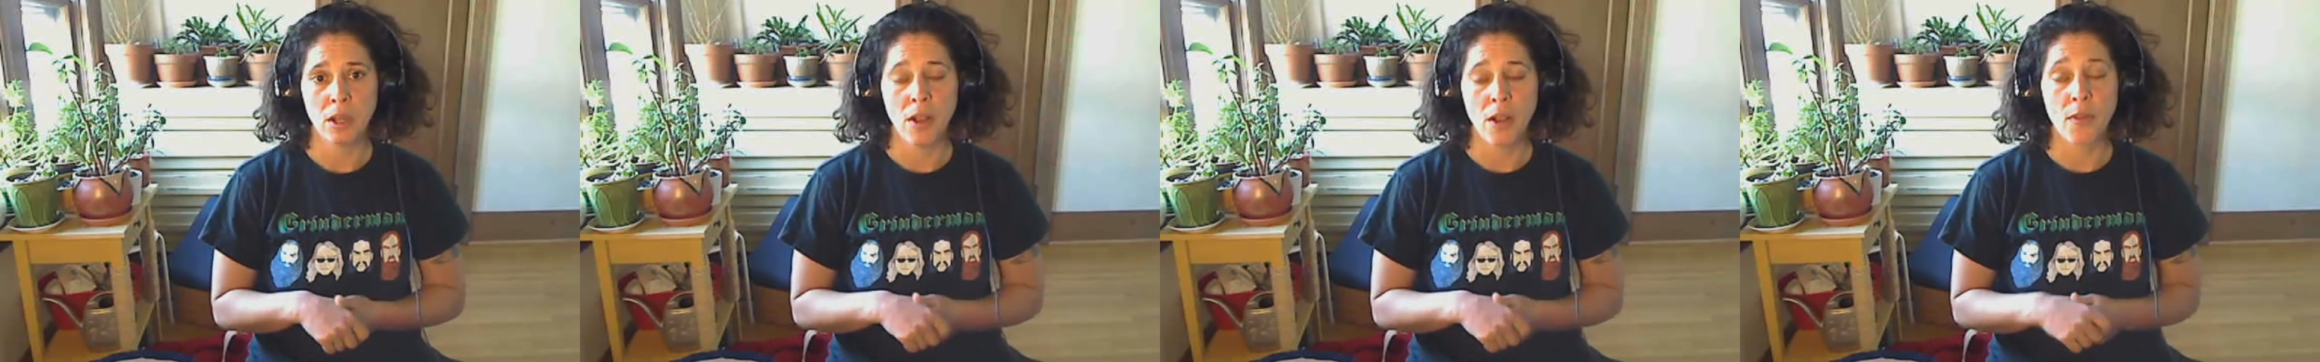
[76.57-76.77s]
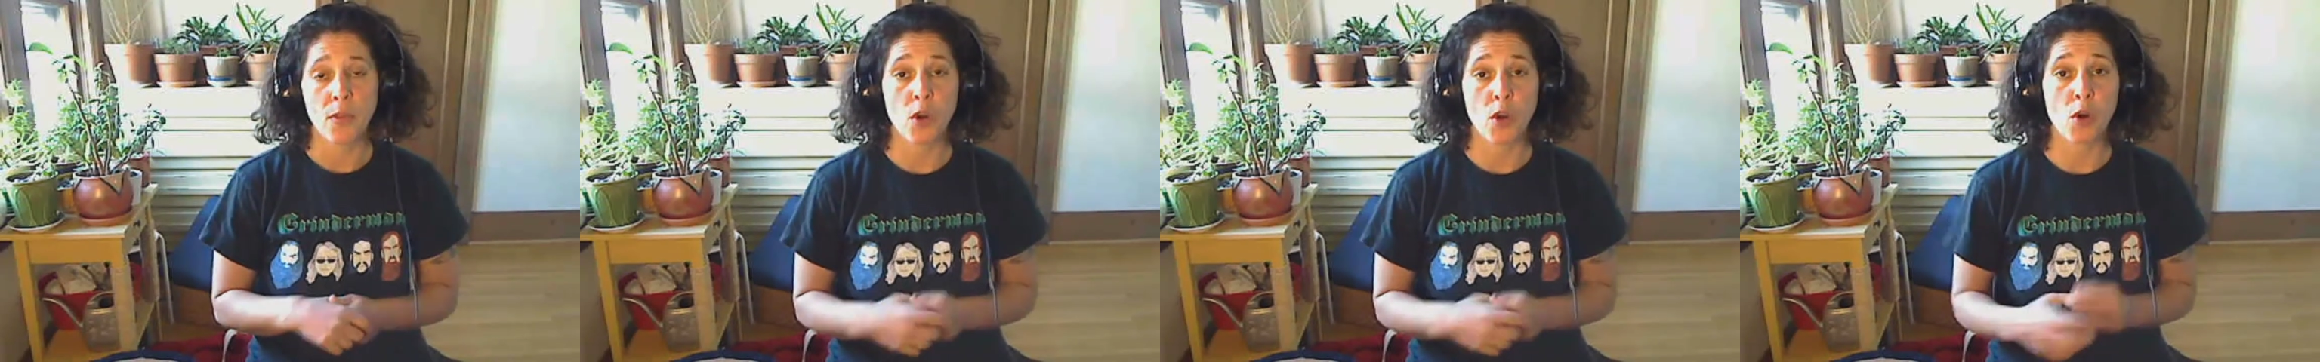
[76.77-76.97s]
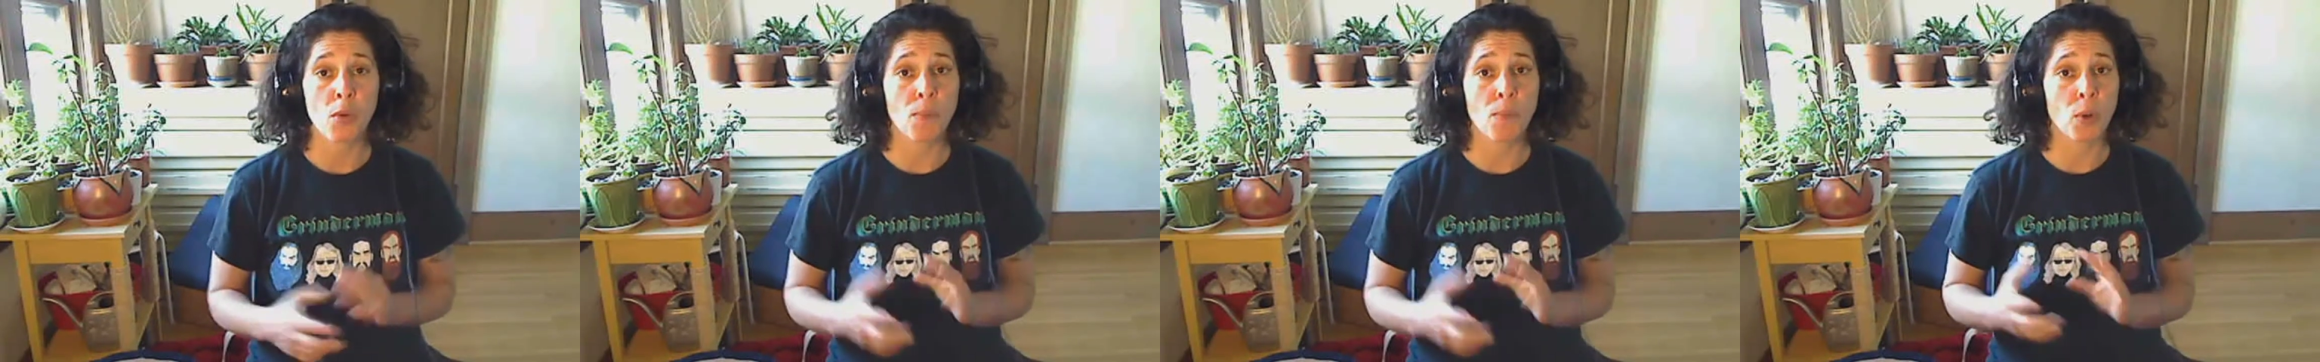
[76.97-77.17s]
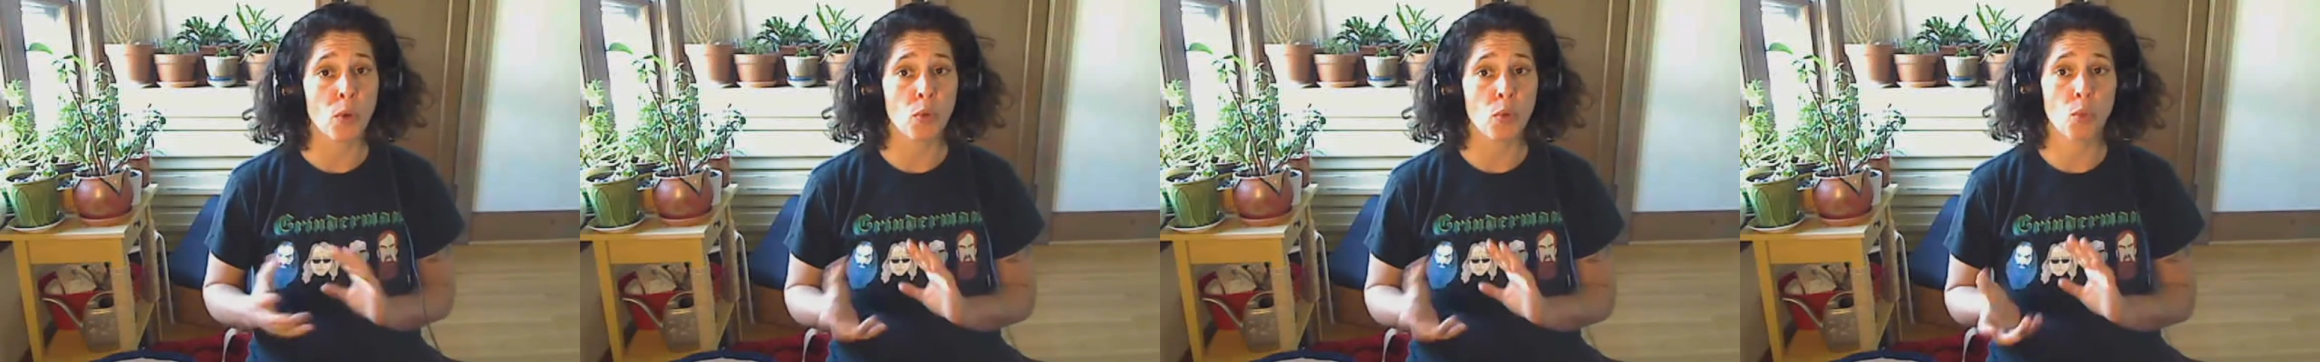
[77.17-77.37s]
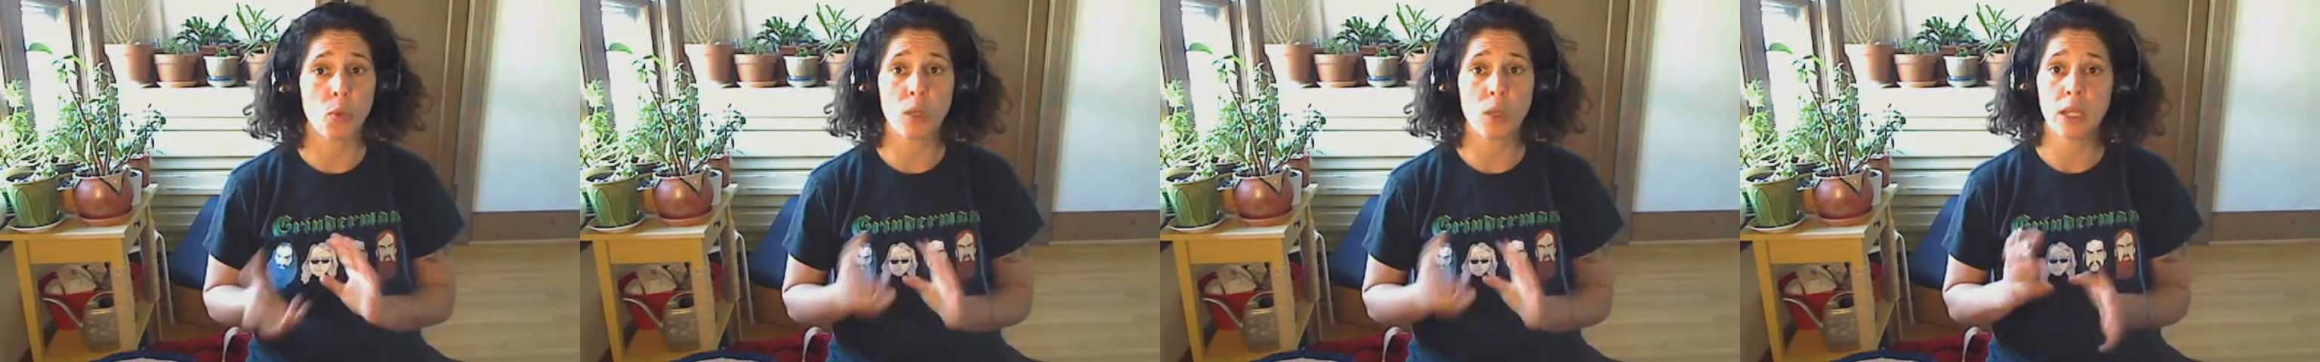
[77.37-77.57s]
They're
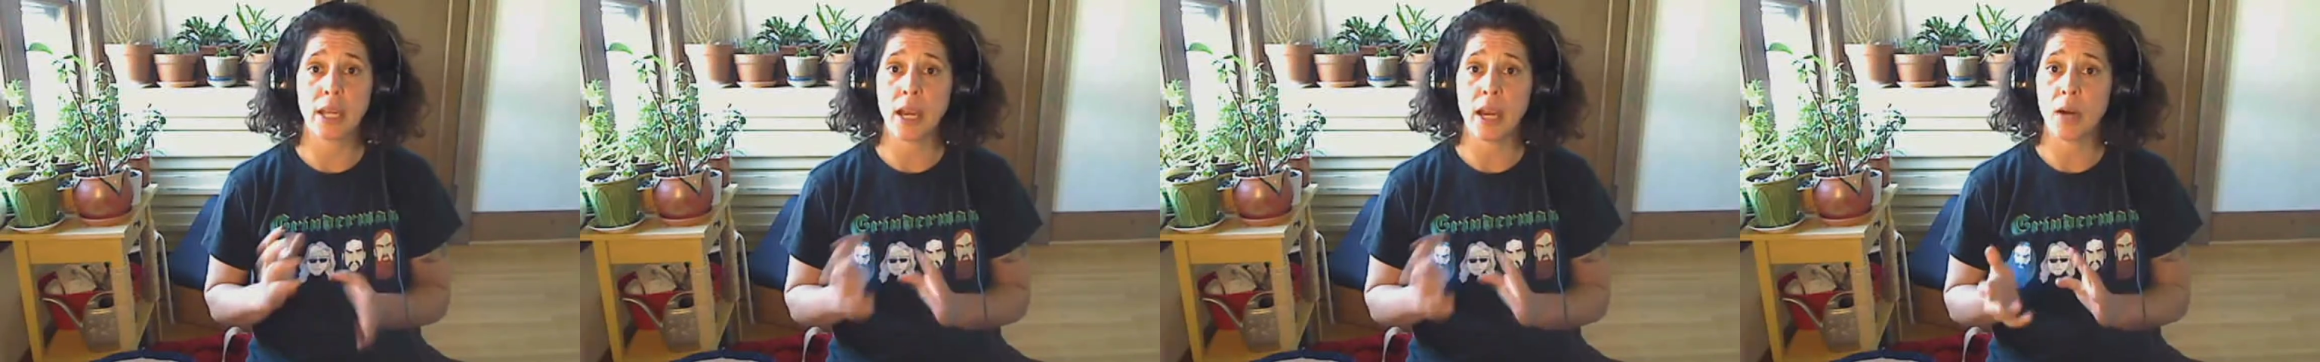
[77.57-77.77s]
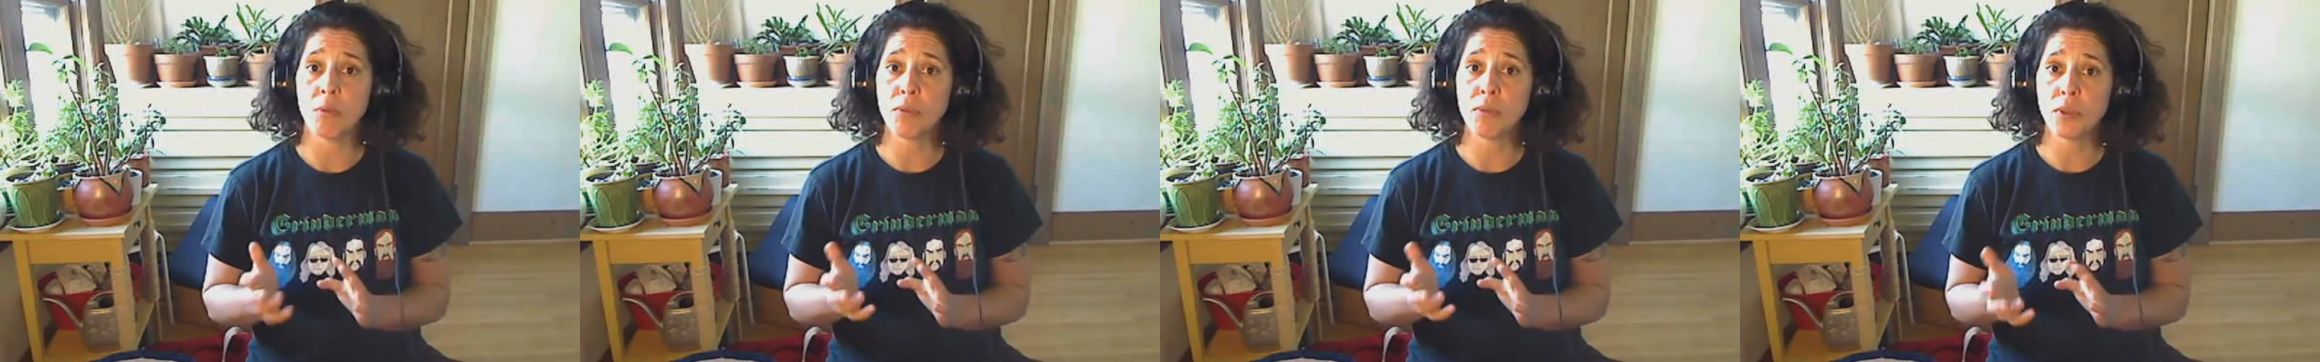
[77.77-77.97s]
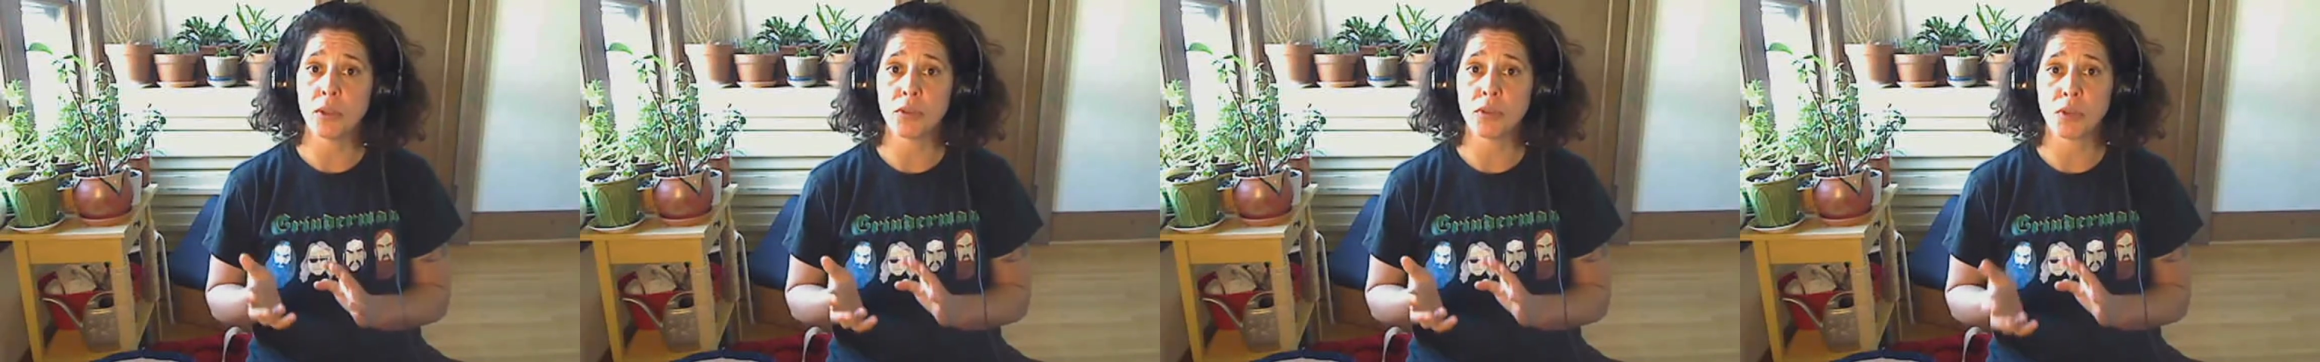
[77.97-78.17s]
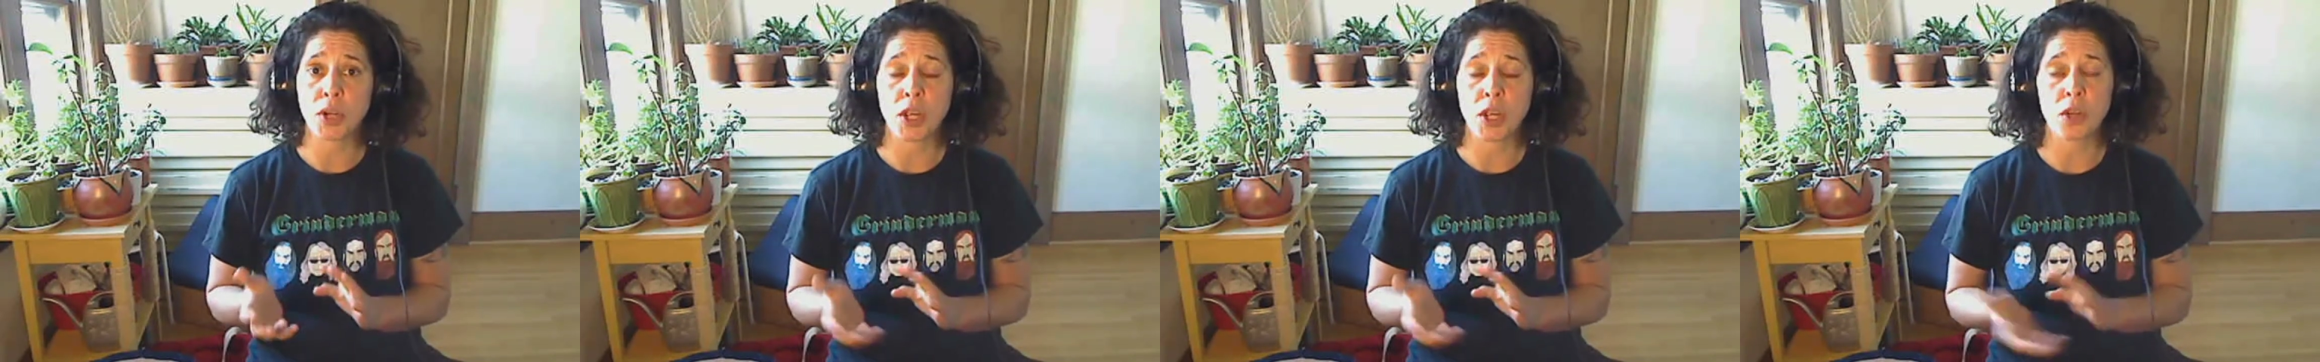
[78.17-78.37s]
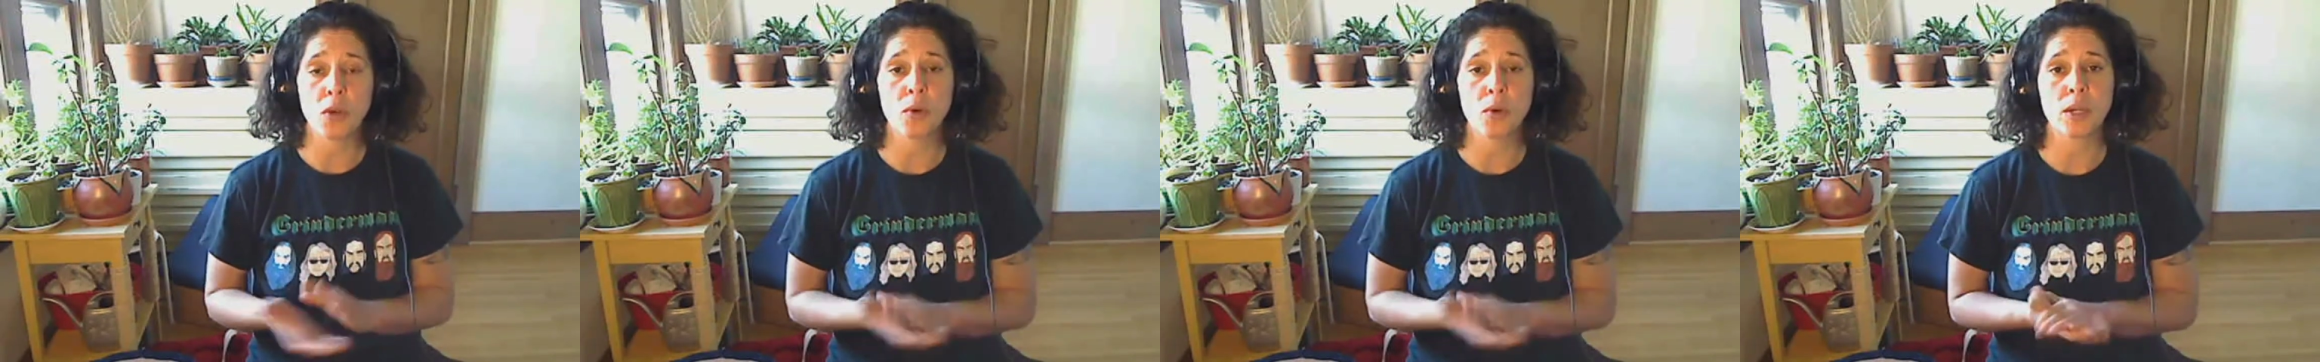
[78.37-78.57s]
both really helpful for
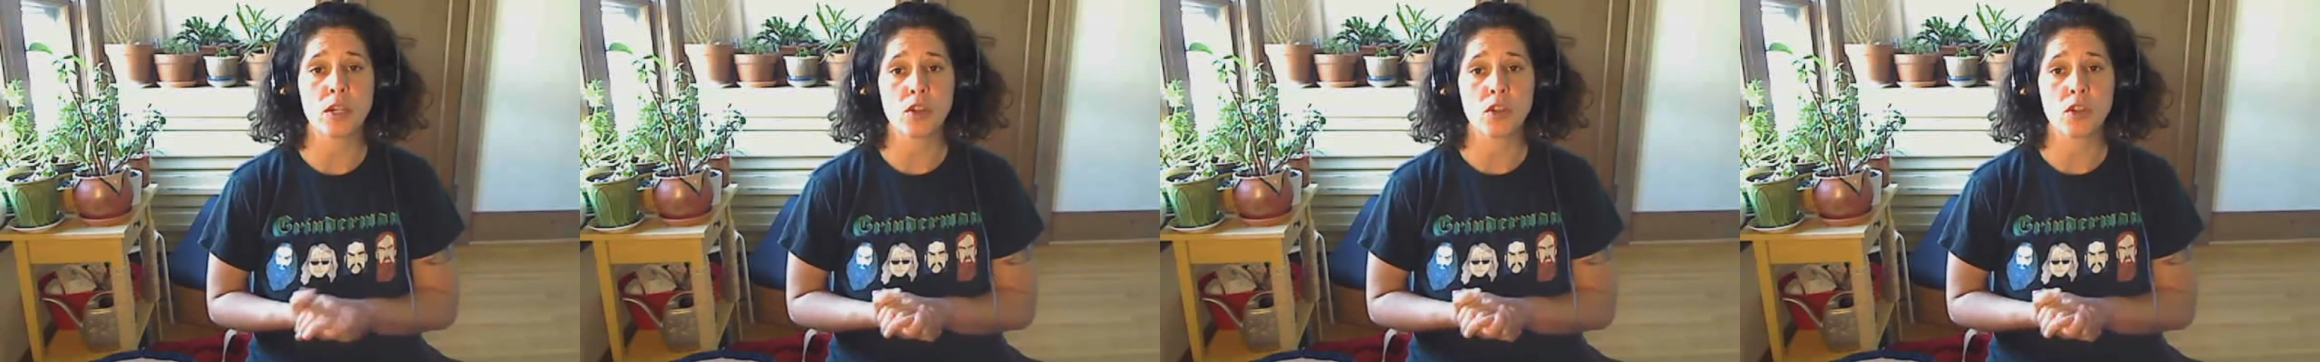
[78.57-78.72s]
you in